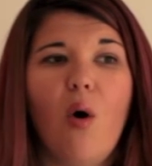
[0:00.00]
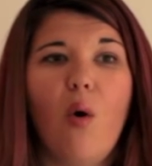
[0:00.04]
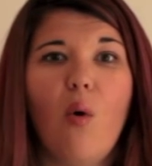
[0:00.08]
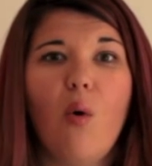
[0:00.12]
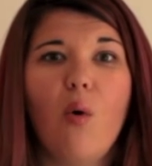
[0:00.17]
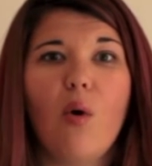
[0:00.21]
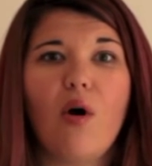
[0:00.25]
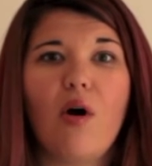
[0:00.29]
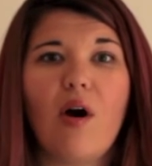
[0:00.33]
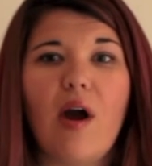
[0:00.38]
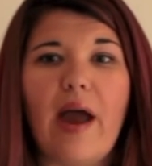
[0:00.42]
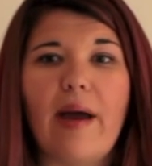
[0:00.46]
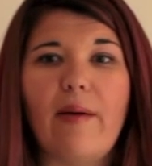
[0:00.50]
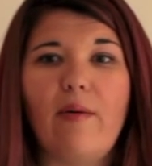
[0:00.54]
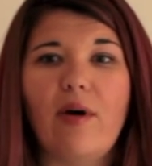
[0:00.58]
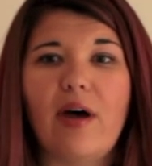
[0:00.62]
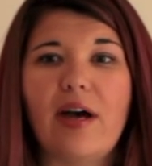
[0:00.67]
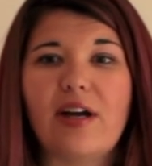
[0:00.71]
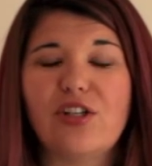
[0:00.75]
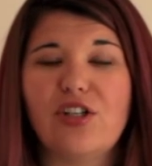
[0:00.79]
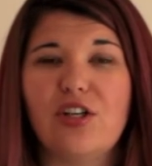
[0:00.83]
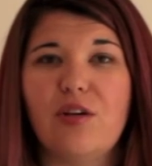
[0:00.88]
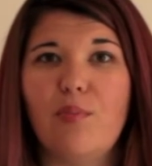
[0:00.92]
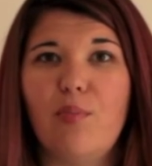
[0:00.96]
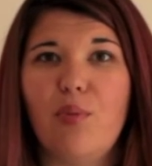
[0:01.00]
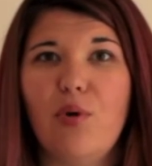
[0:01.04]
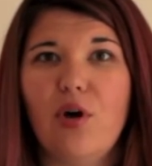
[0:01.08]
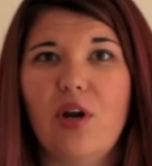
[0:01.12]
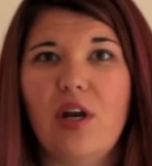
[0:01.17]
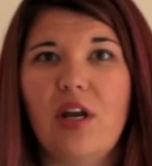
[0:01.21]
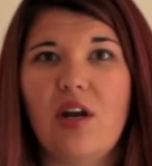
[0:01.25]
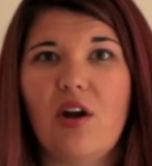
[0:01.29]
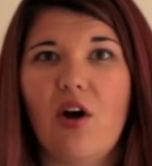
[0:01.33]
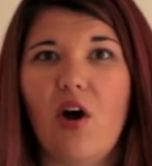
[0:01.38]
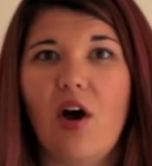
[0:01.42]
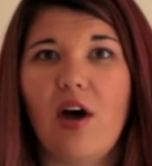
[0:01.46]
or I will actually
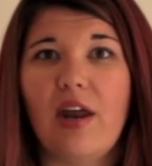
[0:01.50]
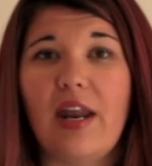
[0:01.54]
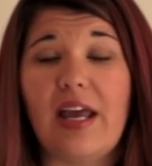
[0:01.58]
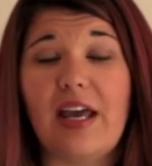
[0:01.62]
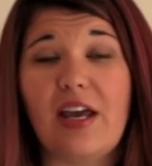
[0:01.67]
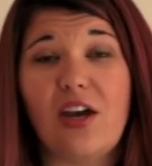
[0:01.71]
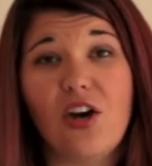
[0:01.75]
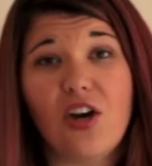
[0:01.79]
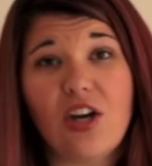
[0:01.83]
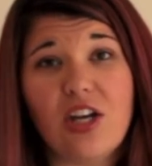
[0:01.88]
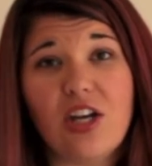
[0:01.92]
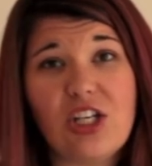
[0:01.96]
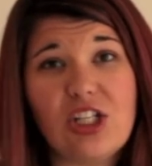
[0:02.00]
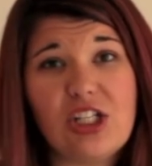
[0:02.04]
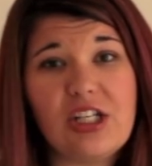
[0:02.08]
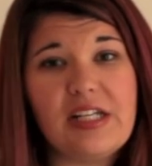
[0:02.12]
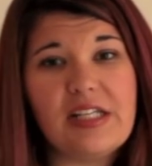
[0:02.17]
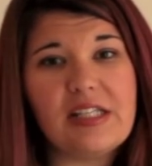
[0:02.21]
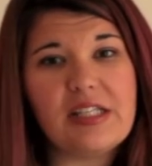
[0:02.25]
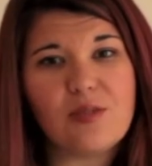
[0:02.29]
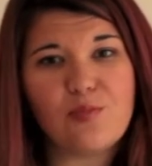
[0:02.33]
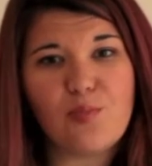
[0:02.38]
put it on a cookie sheet